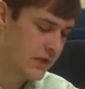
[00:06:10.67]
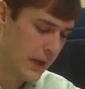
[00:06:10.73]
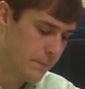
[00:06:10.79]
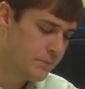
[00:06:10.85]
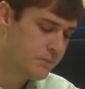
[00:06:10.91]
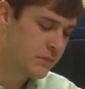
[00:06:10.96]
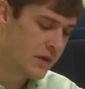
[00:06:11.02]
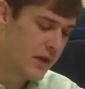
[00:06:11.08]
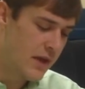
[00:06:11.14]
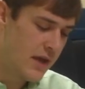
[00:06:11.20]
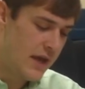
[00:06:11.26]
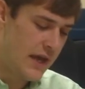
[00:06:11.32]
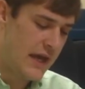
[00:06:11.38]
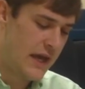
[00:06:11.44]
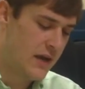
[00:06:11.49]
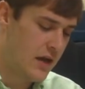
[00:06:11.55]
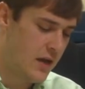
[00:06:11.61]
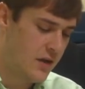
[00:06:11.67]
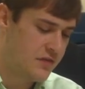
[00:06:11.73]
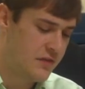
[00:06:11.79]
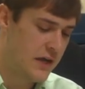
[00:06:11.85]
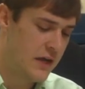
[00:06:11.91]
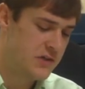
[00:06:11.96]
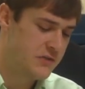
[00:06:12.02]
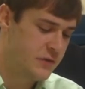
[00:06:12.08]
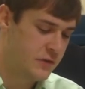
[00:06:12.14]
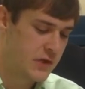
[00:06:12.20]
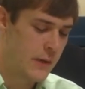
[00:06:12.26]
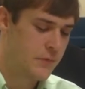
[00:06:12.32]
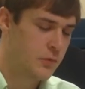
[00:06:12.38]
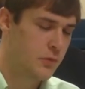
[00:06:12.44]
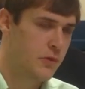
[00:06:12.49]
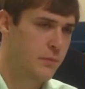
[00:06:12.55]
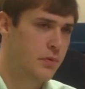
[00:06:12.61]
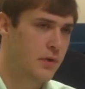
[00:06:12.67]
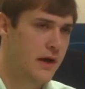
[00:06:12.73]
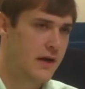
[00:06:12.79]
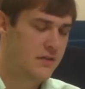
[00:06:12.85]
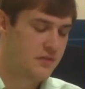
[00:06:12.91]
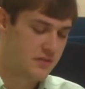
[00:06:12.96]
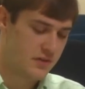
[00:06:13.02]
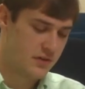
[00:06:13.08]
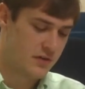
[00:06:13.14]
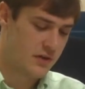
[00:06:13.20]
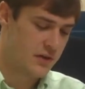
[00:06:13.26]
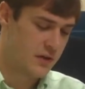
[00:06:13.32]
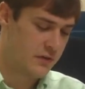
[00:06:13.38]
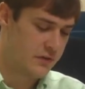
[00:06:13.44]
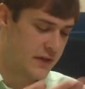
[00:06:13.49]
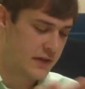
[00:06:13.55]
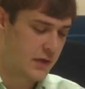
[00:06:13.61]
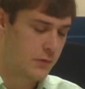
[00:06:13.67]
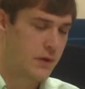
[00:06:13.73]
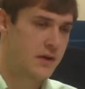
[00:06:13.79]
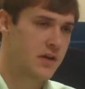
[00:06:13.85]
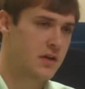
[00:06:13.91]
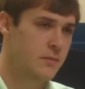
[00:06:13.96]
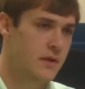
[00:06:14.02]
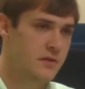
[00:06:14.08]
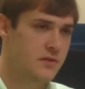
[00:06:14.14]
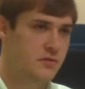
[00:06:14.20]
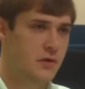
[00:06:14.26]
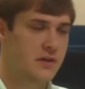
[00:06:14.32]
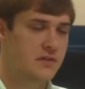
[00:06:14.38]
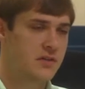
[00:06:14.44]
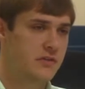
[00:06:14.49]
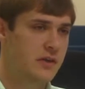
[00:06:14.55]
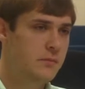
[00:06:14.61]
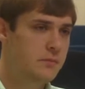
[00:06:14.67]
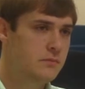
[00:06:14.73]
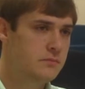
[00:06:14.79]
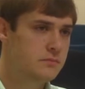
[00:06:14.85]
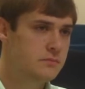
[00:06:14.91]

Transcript: Yeah. And so now that you feel comfortable with the price, do you think you're ready to commit to DirecTV?